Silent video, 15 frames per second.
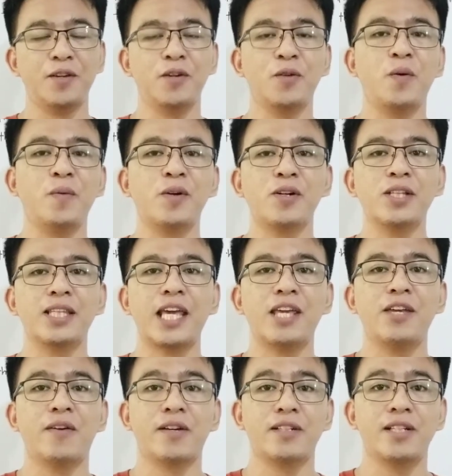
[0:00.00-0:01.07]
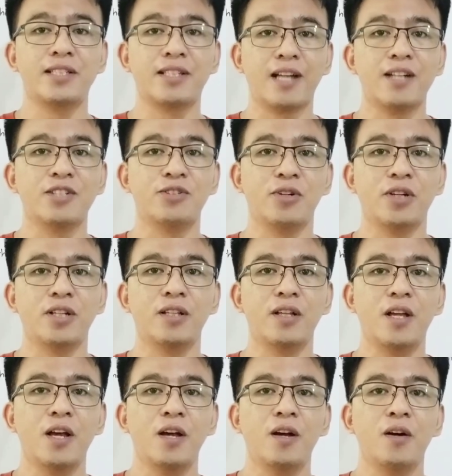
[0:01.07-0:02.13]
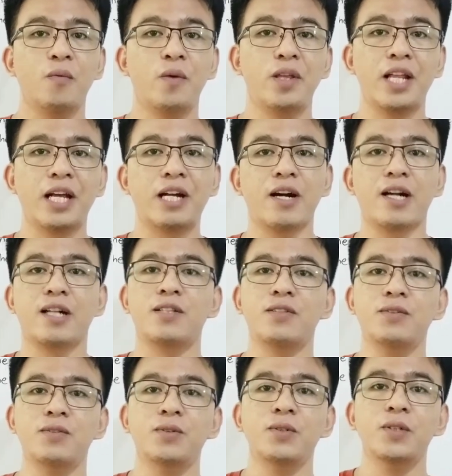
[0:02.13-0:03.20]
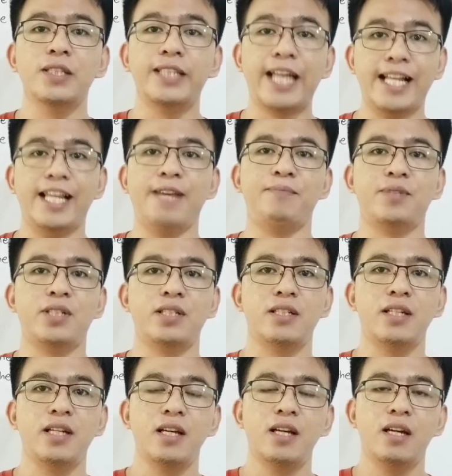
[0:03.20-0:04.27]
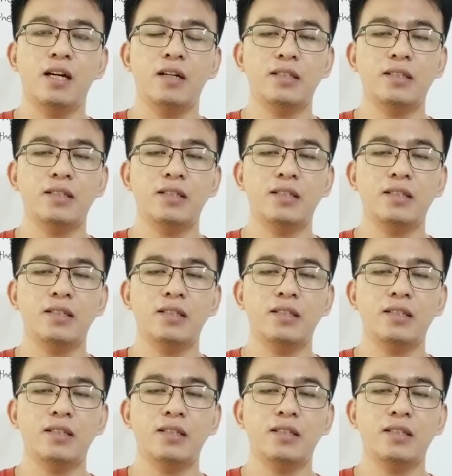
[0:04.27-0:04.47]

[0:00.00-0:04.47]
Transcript: we will continue our discussion with regard to the ellipse.